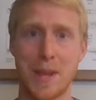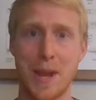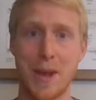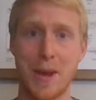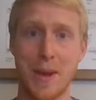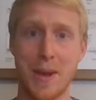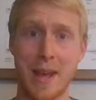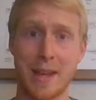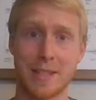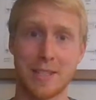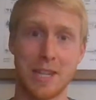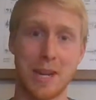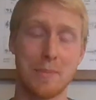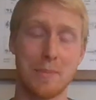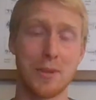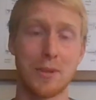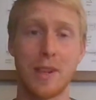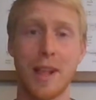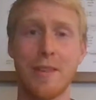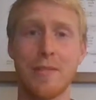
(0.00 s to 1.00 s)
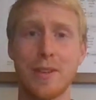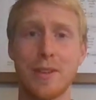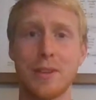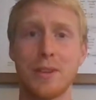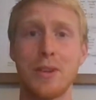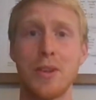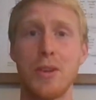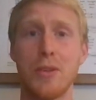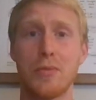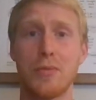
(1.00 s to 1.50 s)
Now, Acts chapter
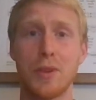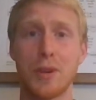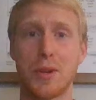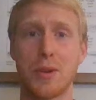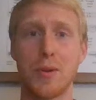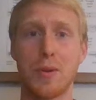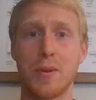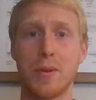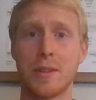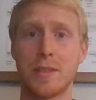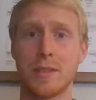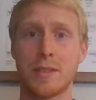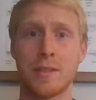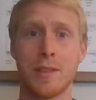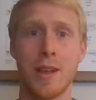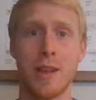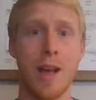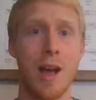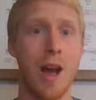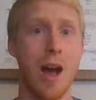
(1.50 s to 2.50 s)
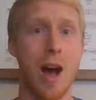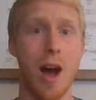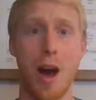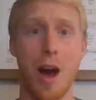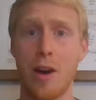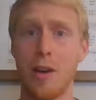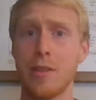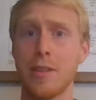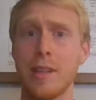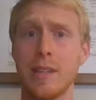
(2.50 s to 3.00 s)
11 records
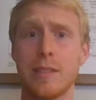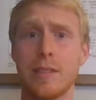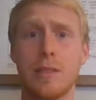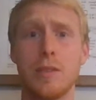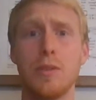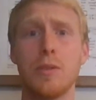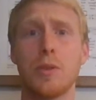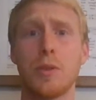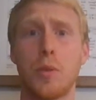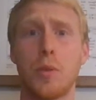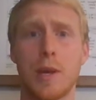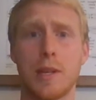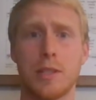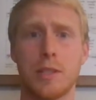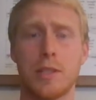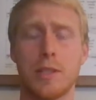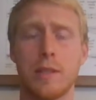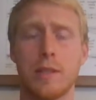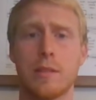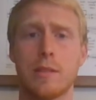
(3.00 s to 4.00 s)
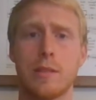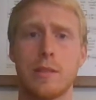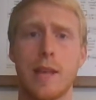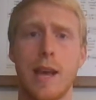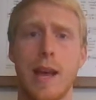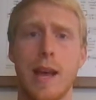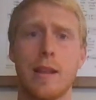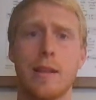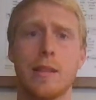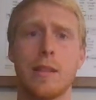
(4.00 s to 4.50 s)
all these new questions
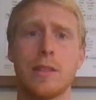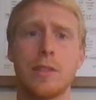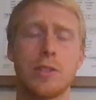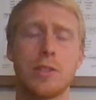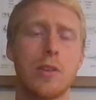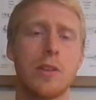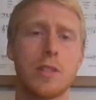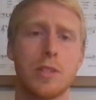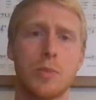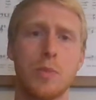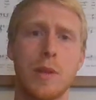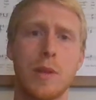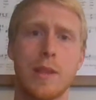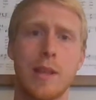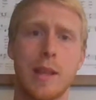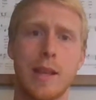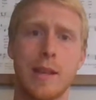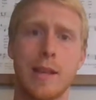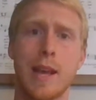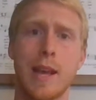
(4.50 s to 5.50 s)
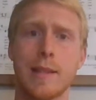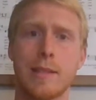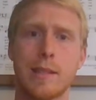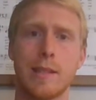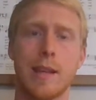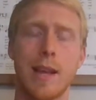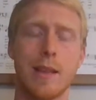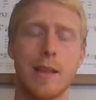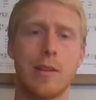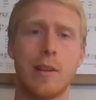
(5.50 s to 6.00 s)
that the church, when they got
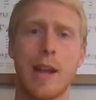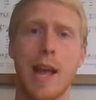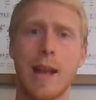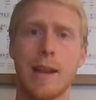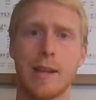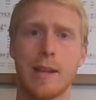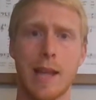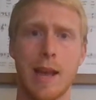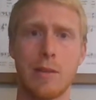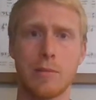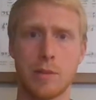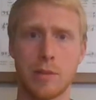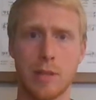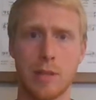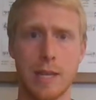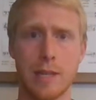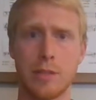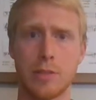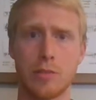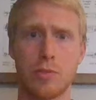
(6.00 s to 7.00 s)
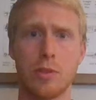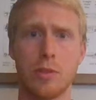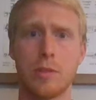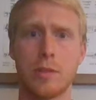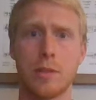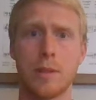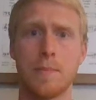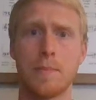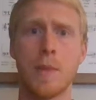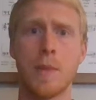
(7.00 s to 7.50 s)
together and had a council in
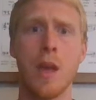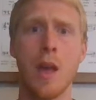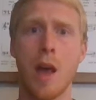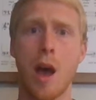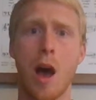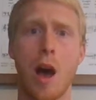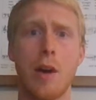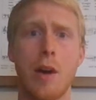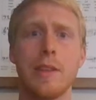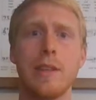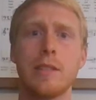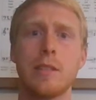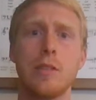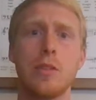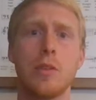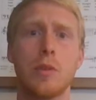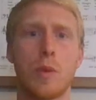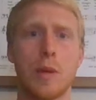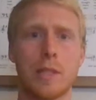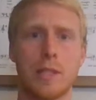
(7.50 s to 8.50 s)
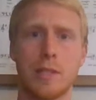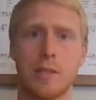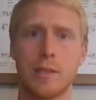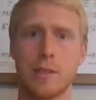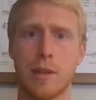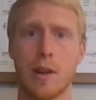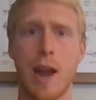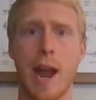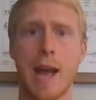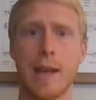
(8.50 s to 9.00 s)
Jerusalem, all these new
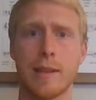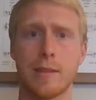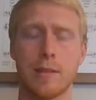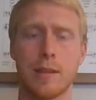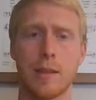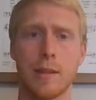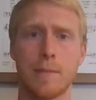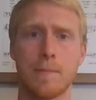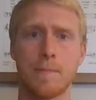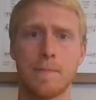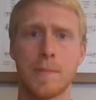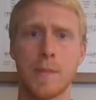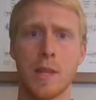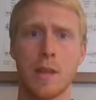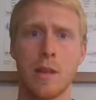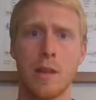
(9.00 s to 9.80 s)
questions they're asking.